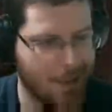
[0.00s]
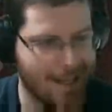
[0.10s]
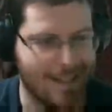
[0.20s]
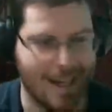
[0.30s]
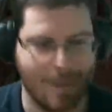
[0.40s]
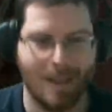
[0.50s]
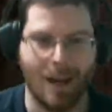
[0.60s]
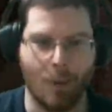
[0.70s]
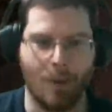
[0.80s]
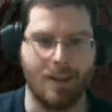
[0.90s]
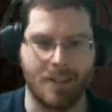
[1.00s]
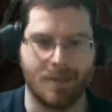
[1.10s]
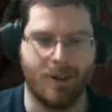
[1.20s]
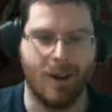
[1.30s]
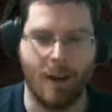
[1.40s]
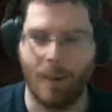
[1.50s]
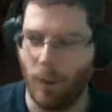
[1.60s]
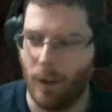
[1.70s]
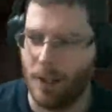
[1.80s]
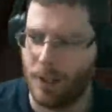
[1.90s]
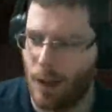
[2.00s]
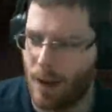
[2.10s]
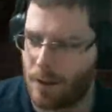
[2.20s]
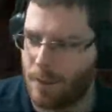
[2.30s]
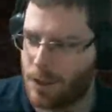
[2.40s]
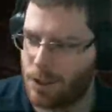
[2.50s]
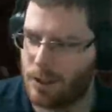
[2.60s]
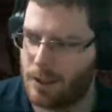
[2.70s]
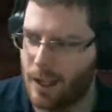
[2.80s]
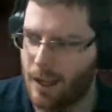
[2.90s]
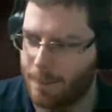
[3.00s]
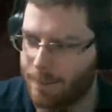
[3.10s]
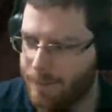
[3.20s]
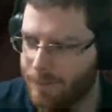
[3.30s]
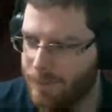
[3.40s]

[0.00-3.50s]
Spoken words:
picked Horde because my friends picked Horde. But I thought